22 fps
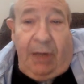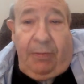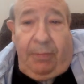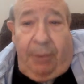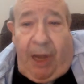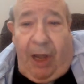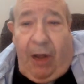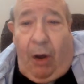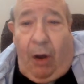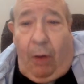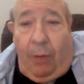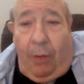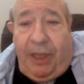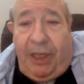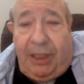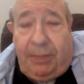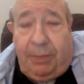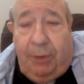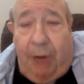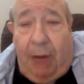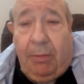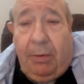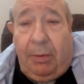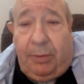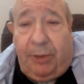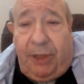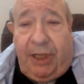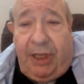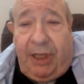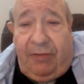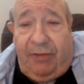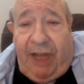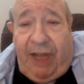by all means,
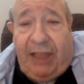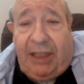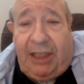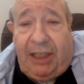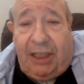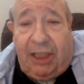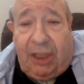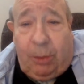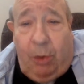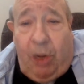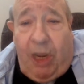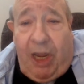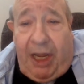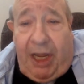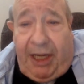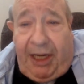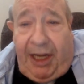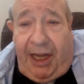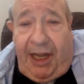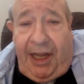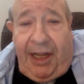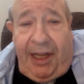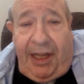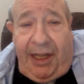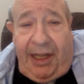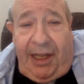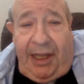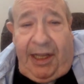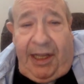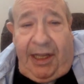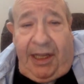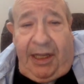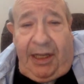probably invented swing.
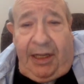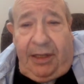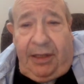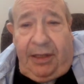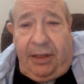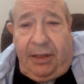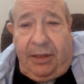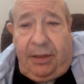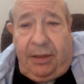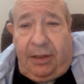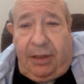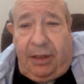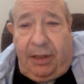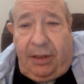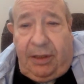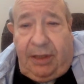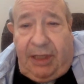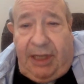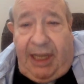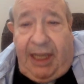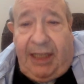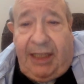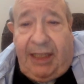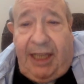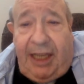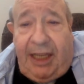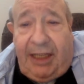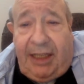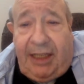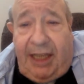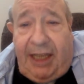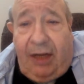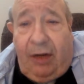The ding,
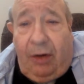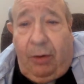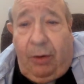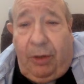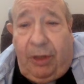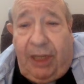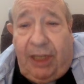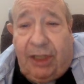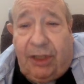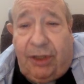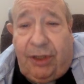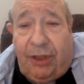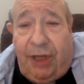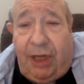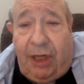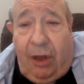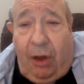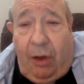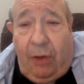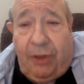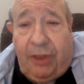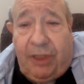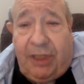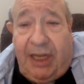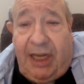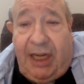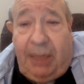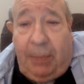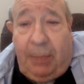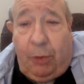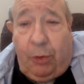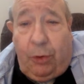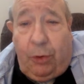ding, ding, or what Lester Young called the
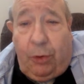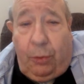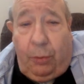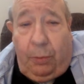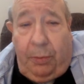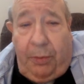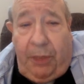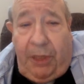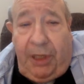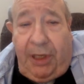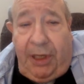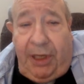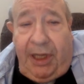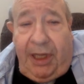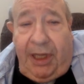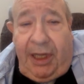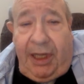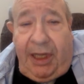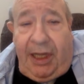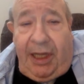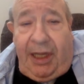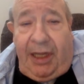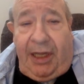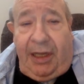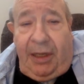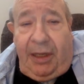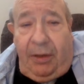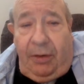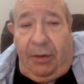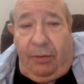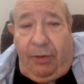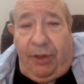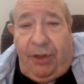titty boom
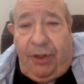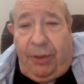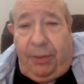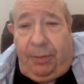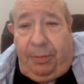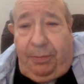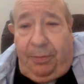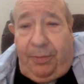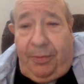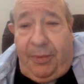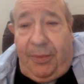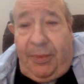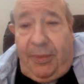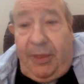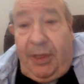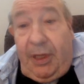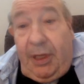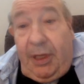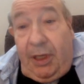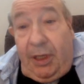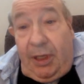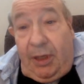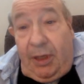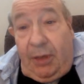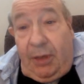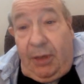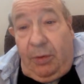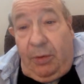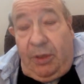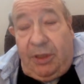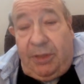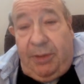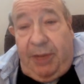rhythm,
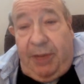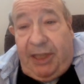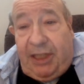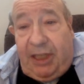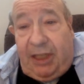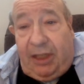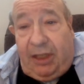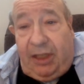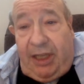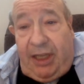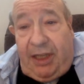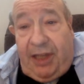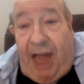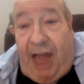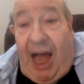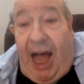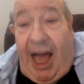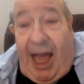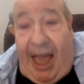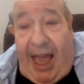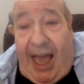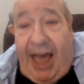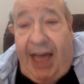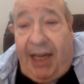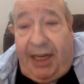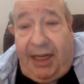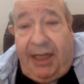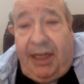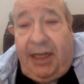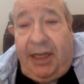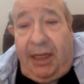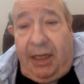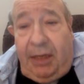was basically the
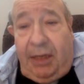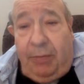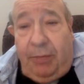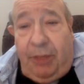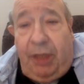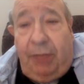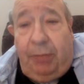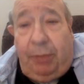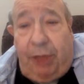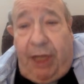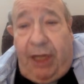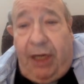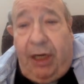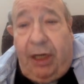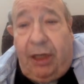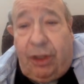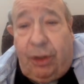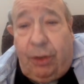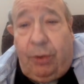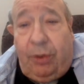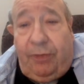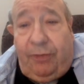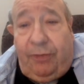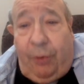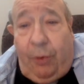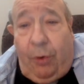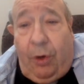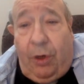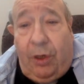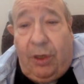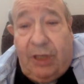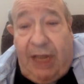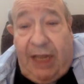hi-hat being played on 2 and
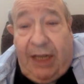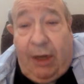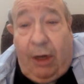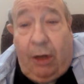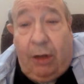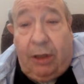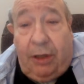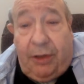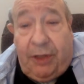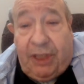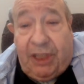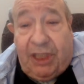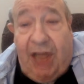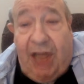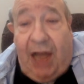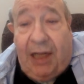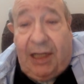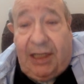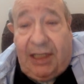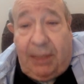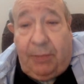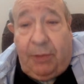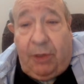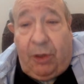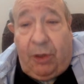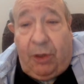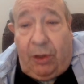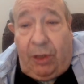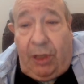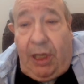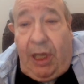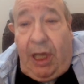4s. They called it the sock cymbal.